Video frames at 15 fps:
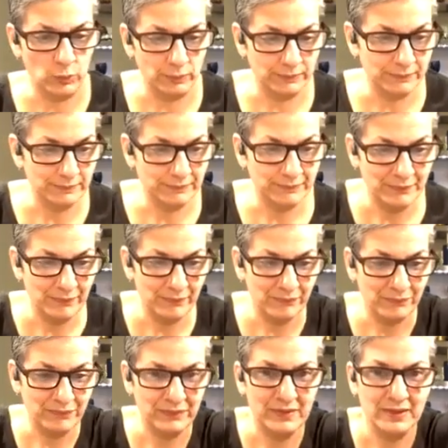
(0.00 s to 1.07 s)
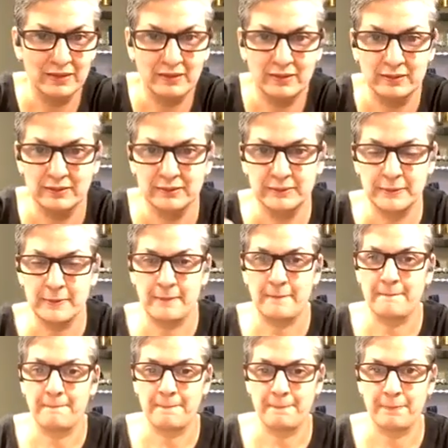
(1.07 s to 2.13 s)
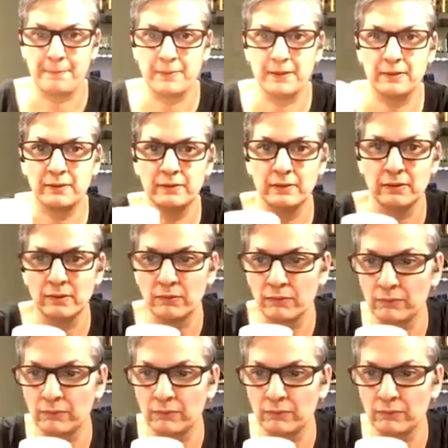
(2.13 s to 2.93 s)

anything? Oh my gosh.